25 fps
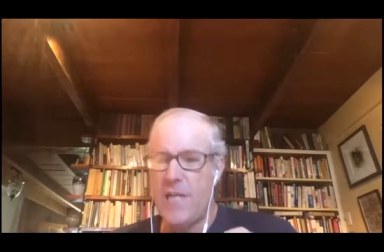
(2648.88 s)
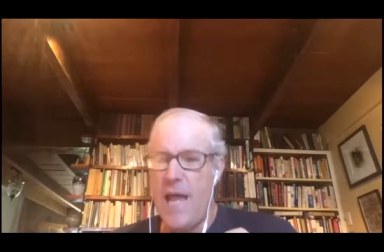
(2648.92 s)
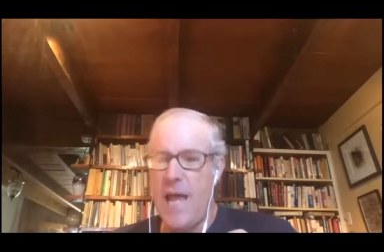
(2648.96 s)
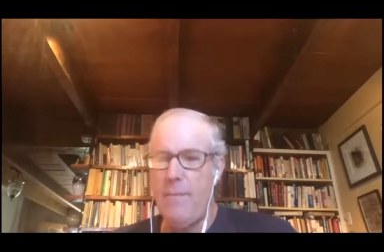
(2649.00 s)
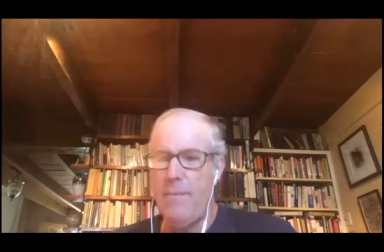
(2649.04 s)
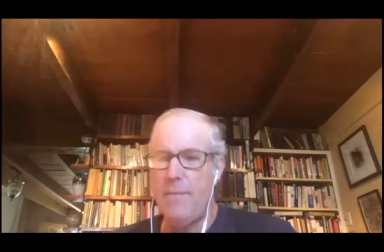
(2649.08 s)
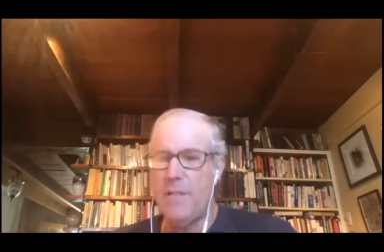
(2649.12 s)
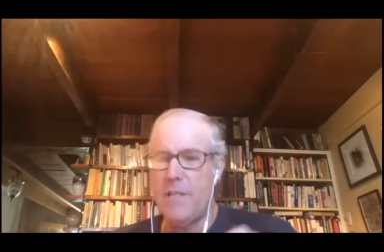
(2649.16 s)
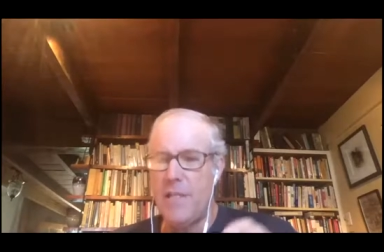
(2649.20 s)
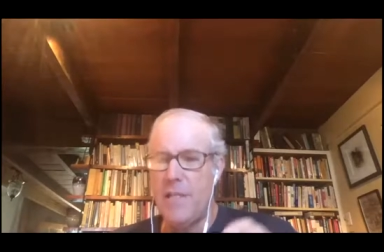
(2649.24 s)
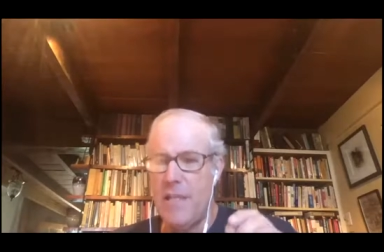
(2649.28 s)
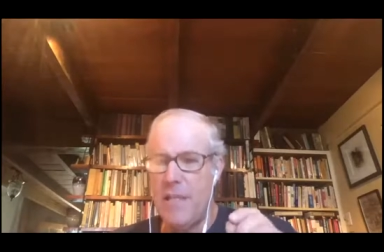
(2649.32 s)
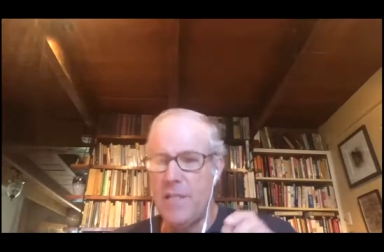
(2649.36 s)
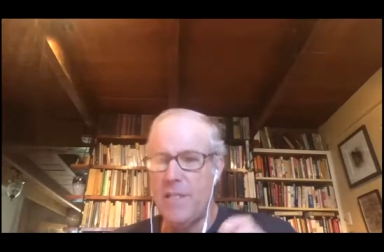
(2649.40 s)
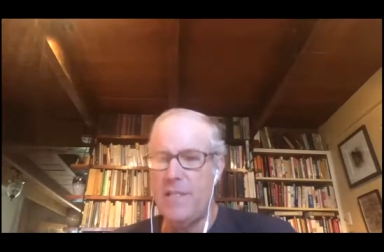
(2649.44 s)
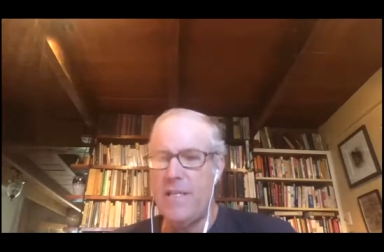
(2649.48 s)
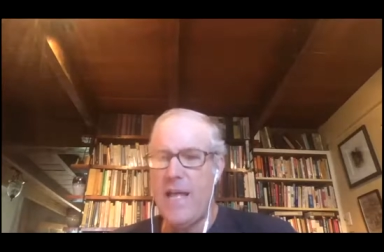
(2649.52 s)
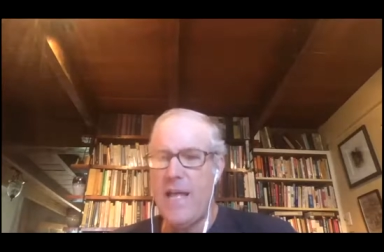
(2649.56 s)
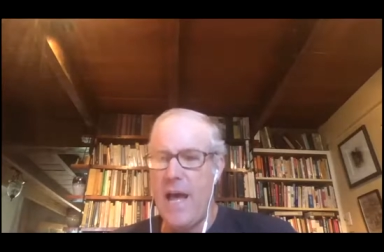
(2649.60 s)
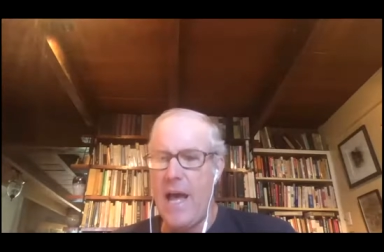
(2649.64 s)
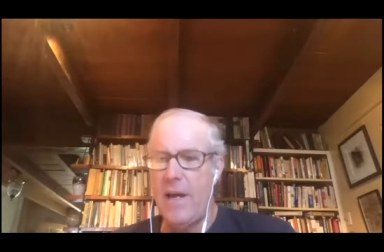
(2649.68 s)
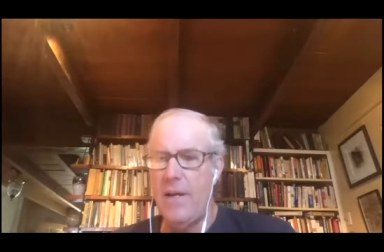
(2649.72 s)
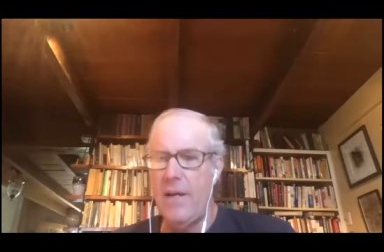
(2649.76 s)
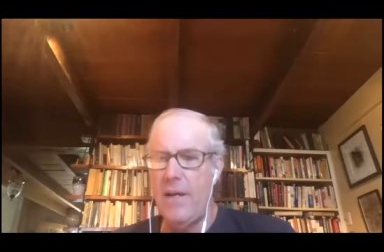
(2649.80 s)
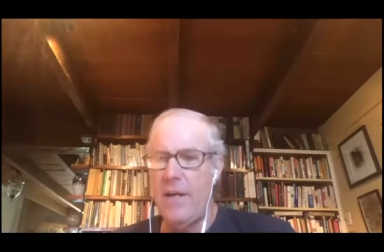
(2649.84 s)
as it is
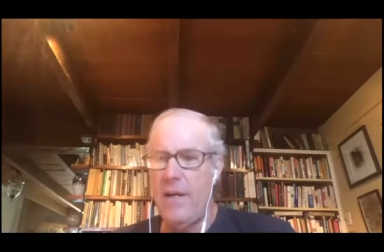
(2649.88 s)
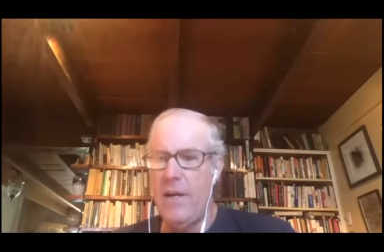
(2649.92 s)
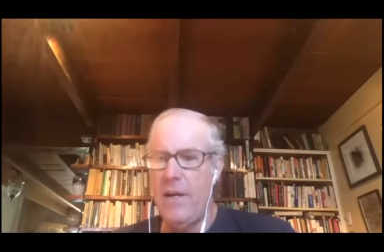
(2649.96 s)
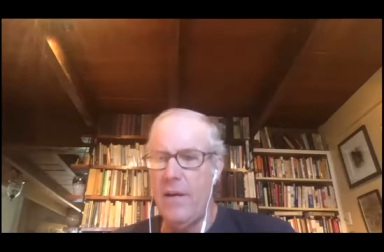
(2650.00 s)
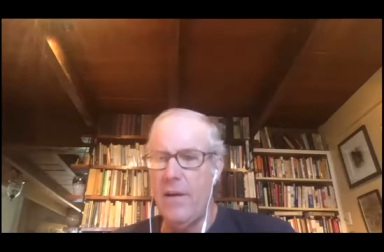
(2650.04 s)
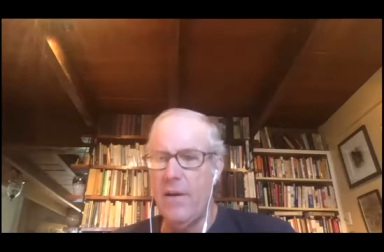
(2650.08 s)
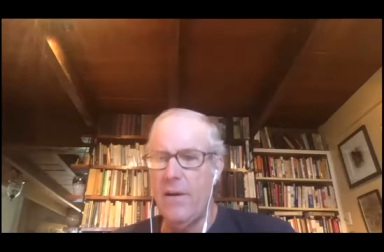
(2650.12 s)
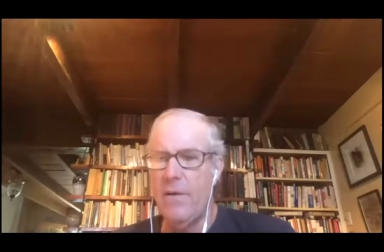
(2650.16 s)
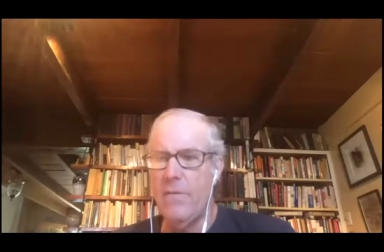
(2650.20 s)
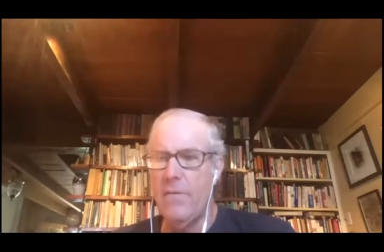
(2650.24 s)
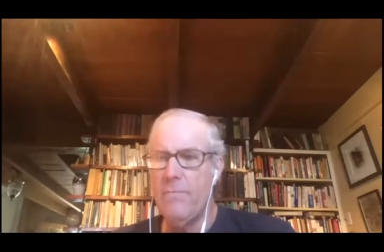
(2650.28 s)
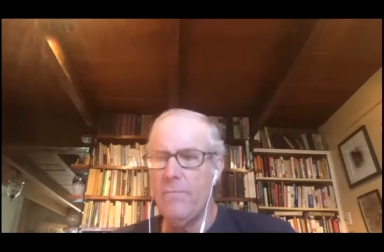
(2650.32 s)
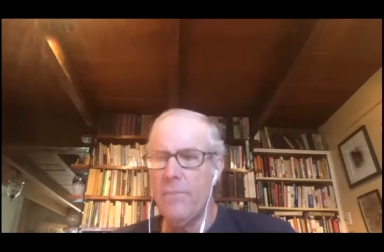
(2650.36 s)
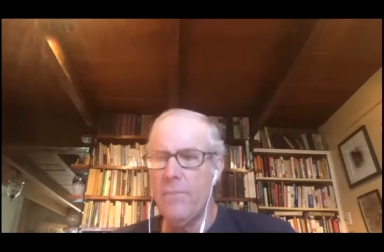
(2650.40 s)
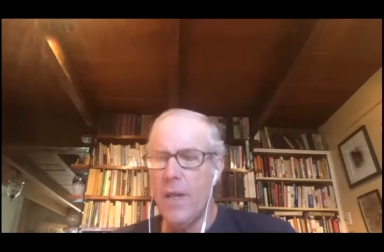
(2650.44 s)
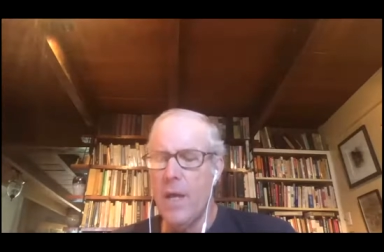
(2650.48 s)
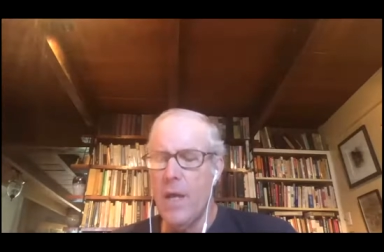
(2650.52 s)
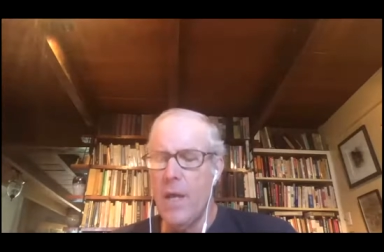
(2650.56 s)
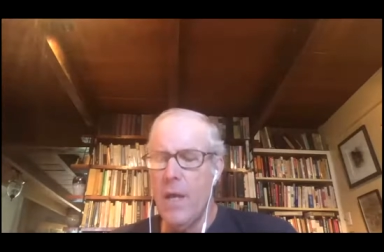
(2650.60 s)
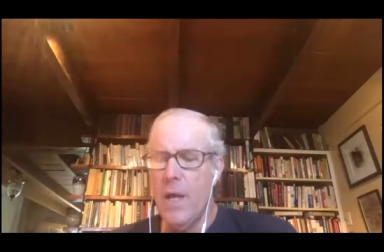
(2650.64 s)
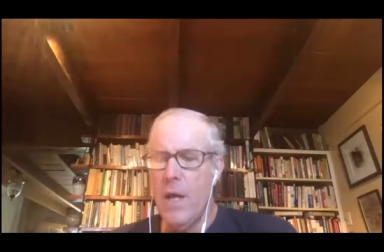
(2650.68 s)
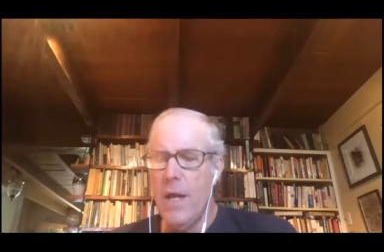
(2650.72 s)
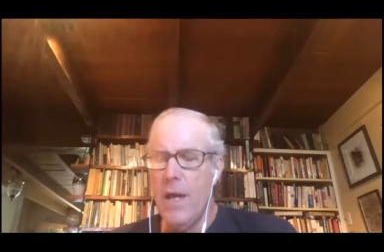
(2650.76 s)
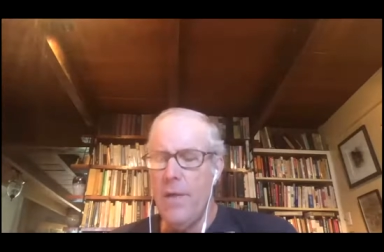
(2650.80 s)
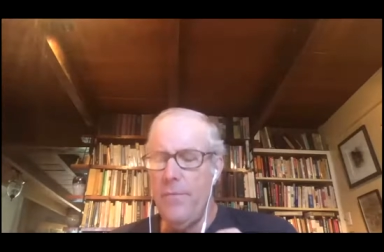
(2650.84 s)
down here.
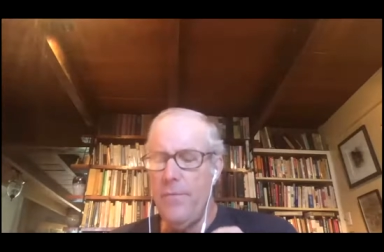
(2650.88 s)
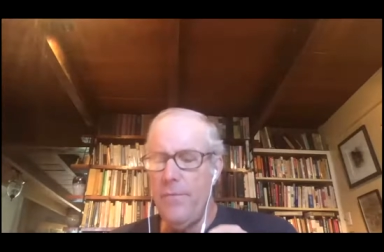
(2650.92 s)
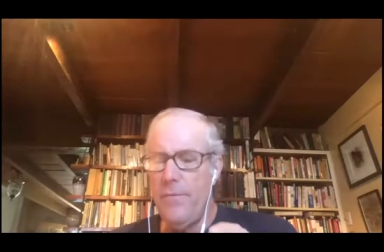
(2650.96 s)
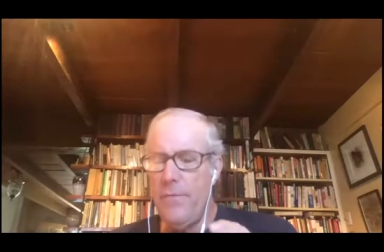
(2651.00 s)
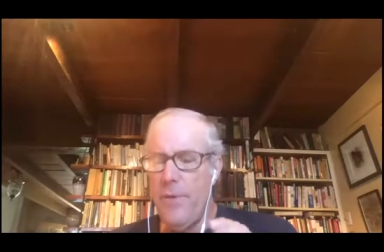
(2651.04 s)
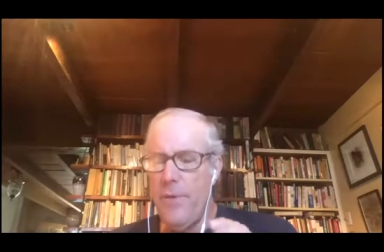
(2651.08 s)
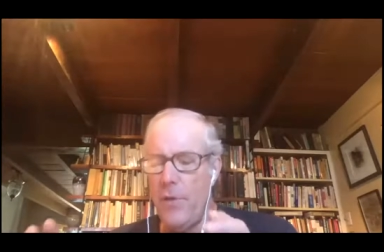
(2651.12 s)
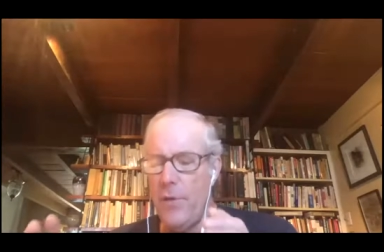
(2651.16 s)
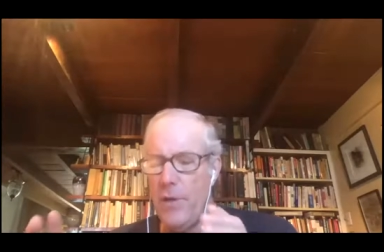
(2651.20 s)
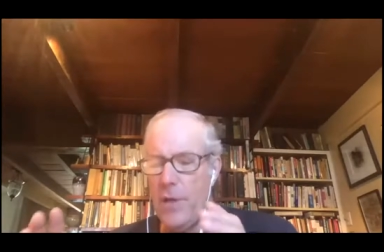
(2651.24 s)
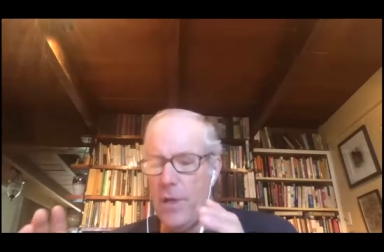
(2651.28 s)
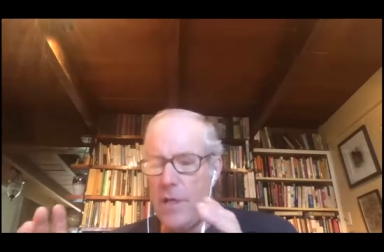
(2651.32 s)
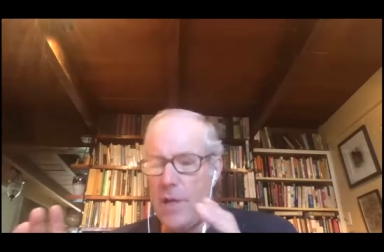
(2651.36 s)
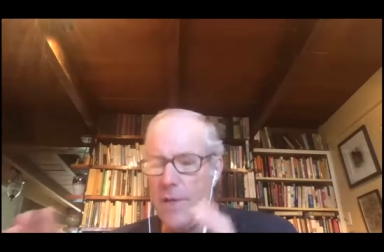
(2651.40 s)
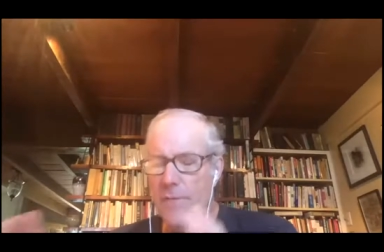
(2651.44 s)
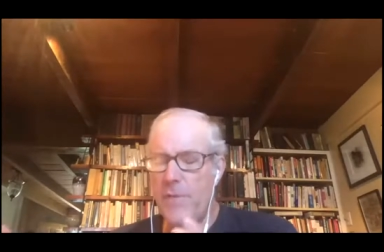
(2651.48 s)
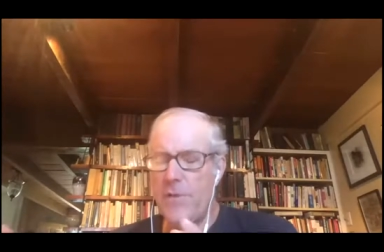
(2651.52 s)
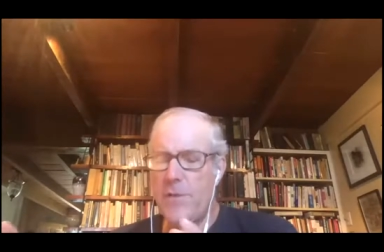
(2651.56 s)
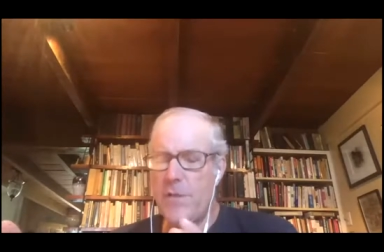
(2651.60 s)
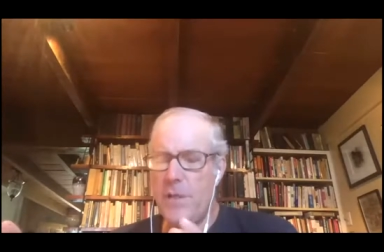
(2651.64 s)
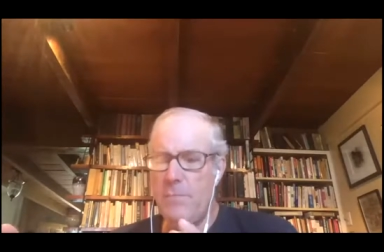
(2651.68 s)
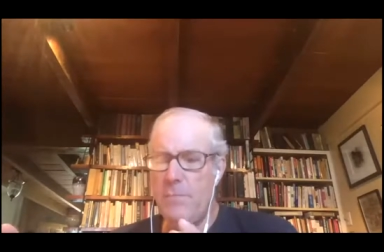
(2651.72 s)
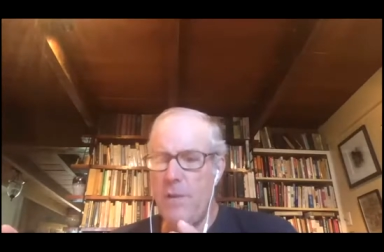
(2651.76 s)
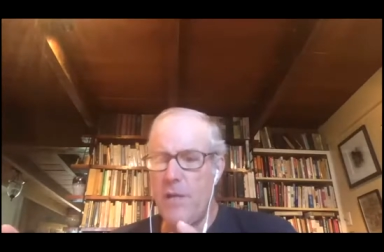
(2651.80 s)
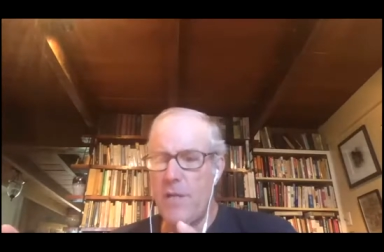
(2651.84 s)
The only difference
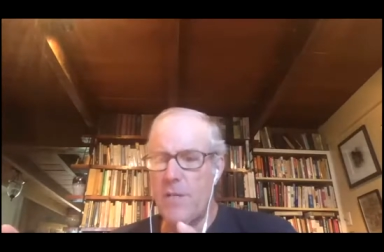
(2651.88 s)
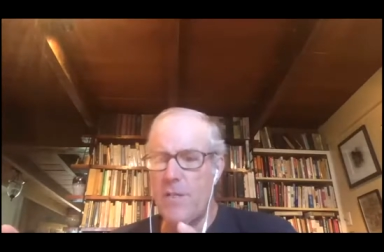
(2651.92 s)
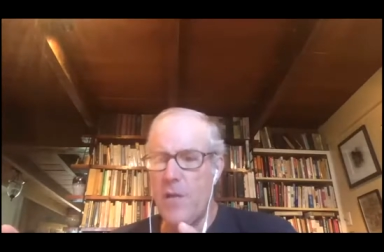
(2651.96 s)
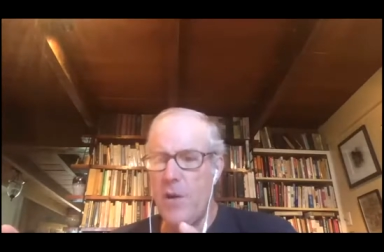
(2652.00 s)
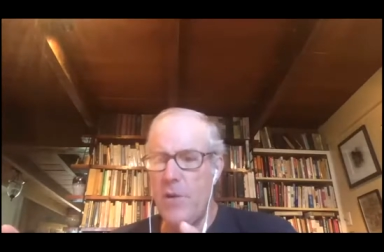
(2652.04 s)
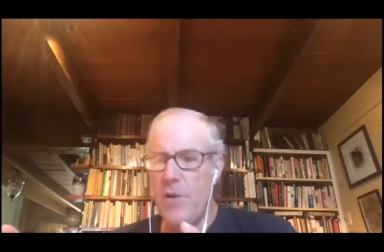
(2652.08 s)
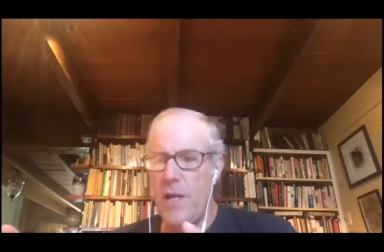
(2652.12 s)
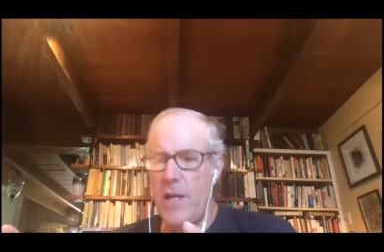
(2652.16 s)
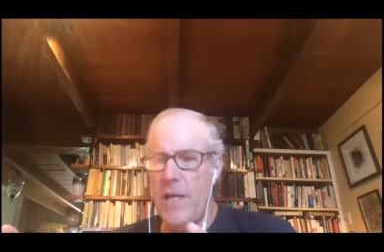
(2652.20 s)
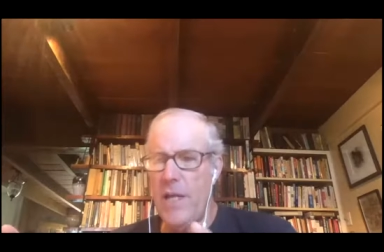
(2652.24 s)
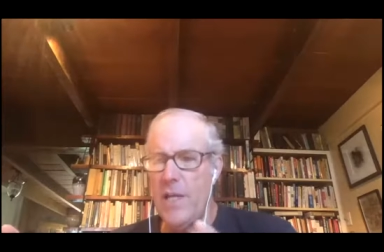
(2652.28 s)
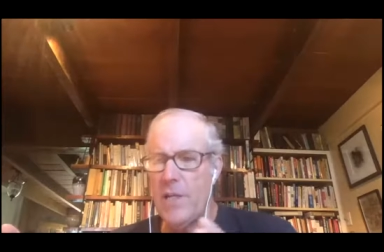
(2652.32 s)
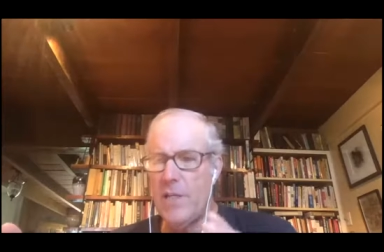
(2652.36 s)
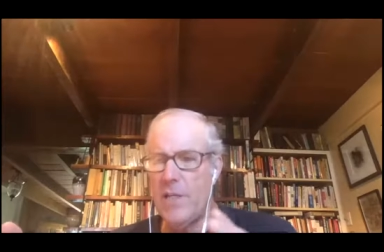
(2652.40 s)
in Minnesota is